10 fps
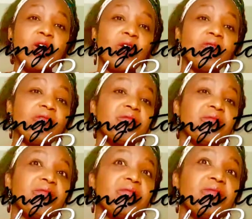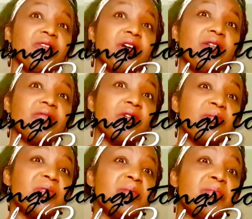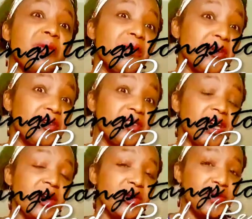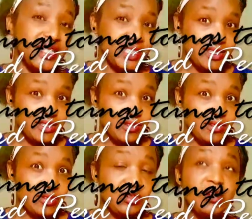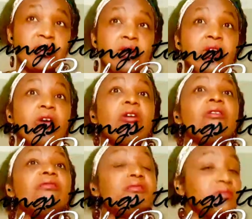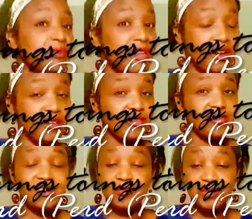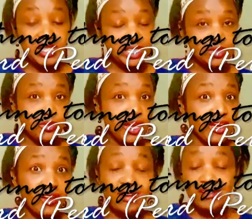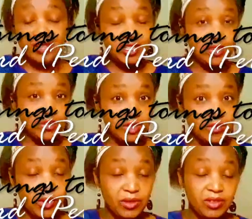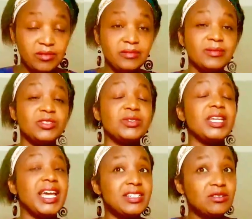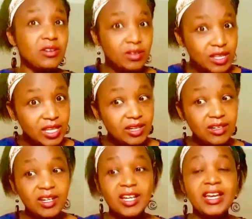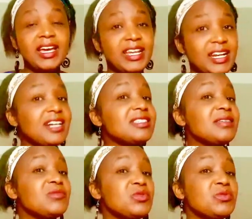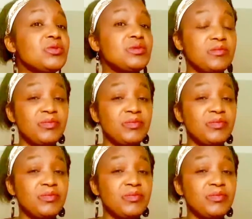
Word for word: of uh, from the birth register of yeah the place where he was born. So he had to call there and ask them to